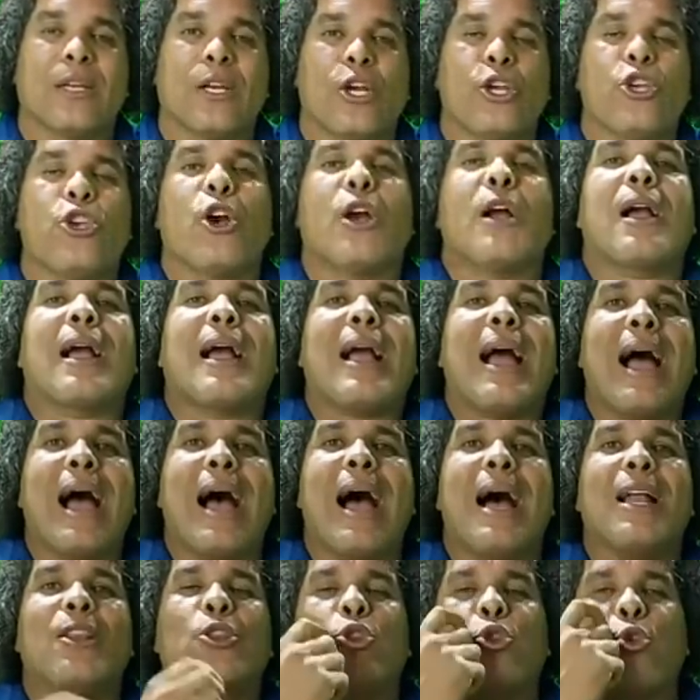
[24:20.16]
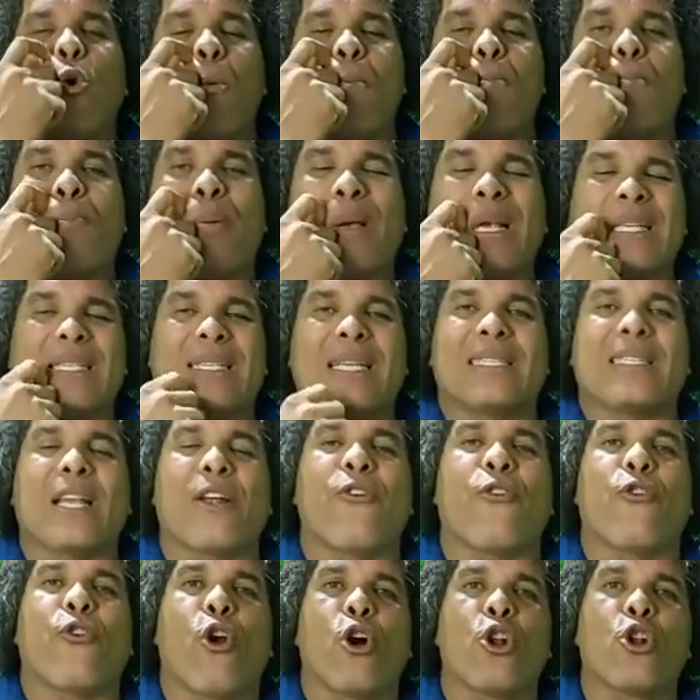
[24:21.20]
You can't do business and
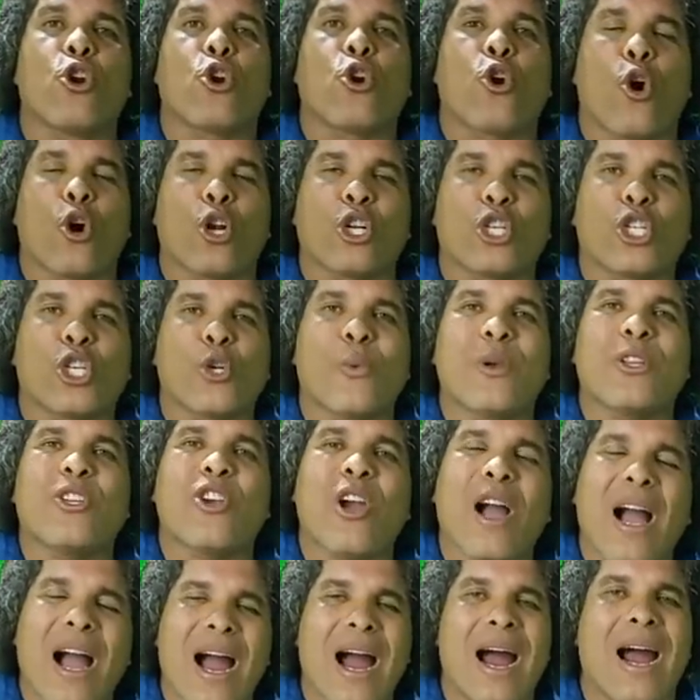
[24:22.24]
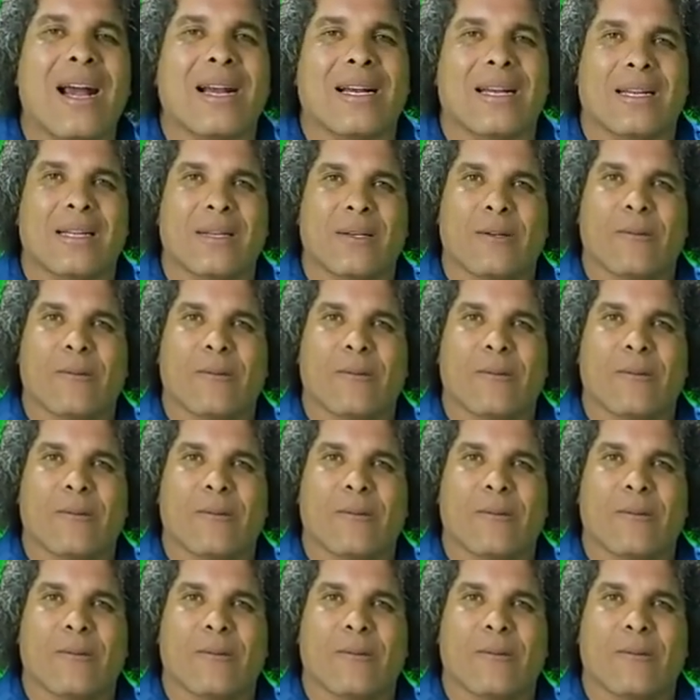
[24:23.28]
run country with your heart.